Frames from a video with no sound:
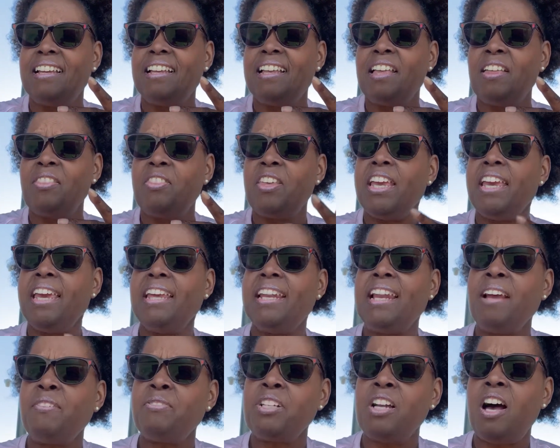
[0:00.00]
Then
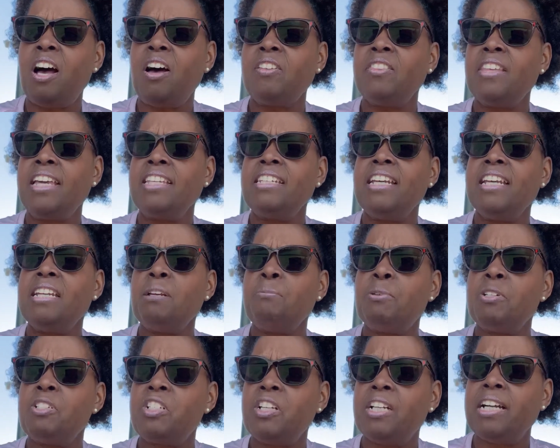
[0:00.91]
after all that, then they
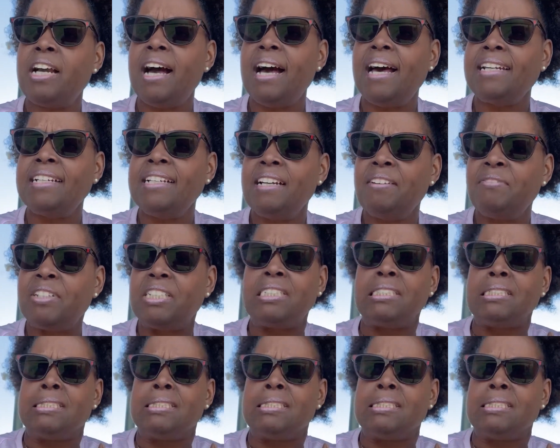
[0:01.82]
put you in a hot oven.